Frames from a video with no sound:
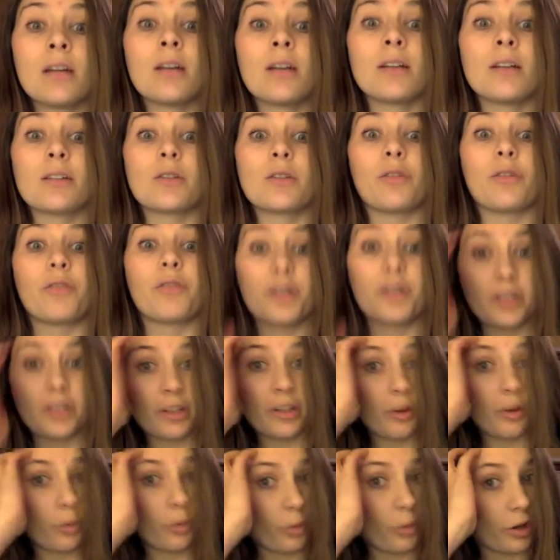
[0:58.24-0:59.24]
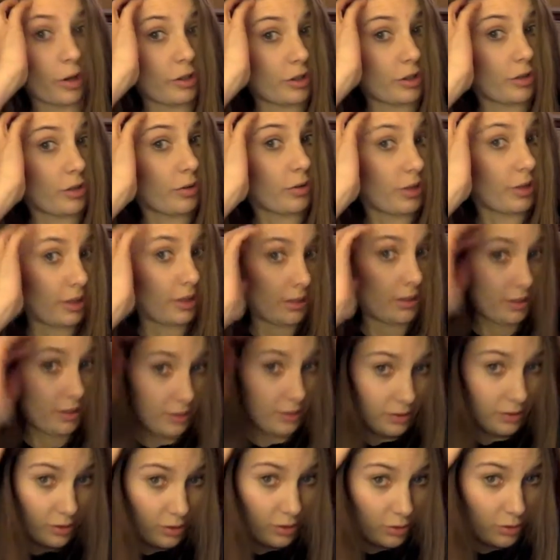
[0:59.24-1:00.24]
So first thing you want to do is
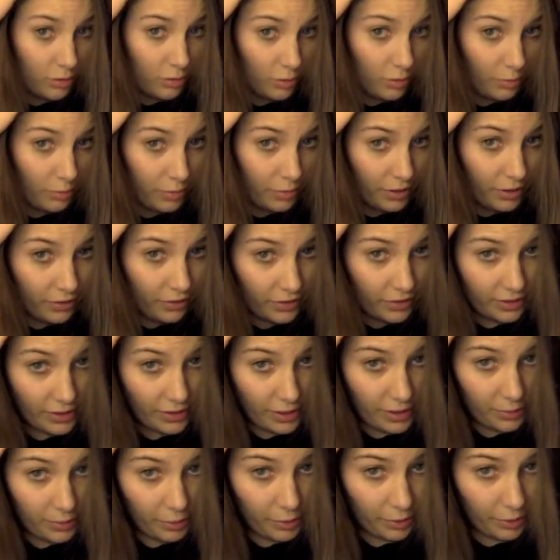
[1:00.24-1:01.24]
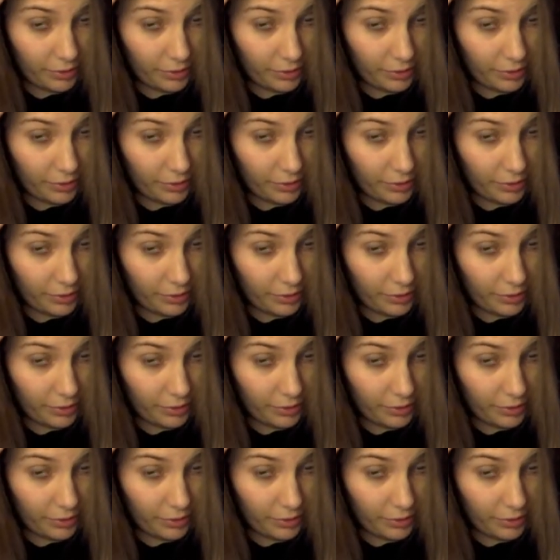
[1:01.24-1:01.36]
do a bit of a side part